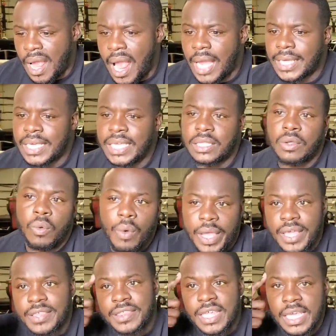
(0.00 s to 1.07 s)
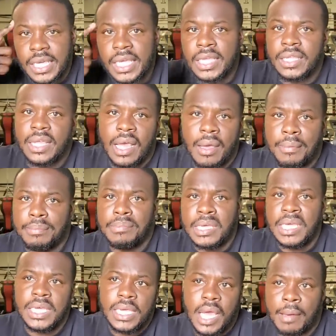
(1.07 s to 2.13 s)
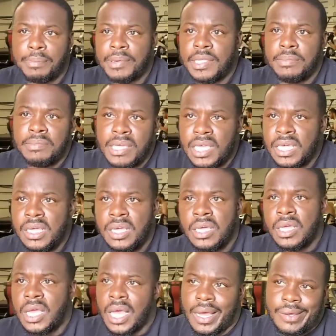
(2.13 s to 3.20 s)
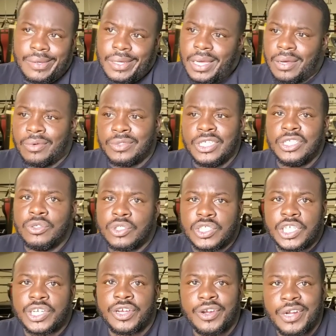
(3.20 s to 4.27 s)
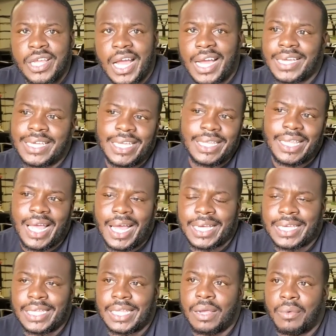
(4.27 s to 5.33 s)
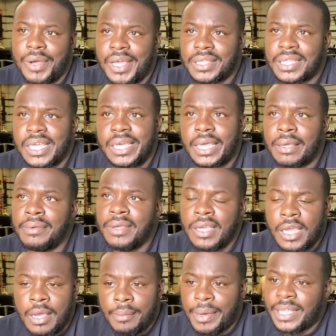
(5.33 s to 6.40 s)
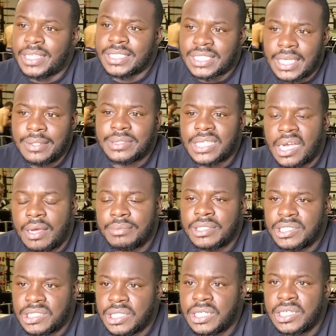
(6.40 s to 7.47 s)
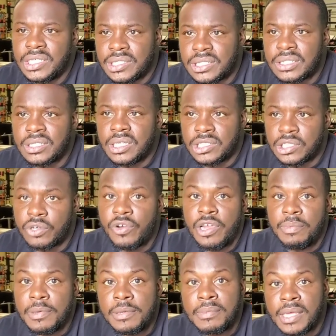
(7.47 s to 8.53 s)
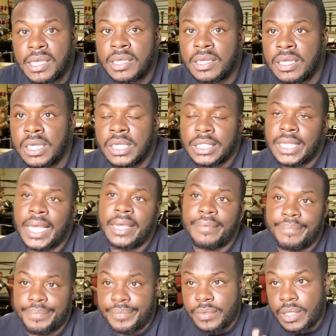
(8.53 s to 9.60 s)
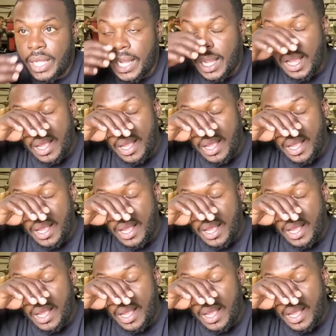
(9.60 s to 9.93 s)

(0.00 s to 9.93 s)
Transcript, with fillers: I get the way of thinking. I'm me, I've been me. I don't need no security. I get I get that way of thinking, but at the same time this shit is is creepy, man. Like like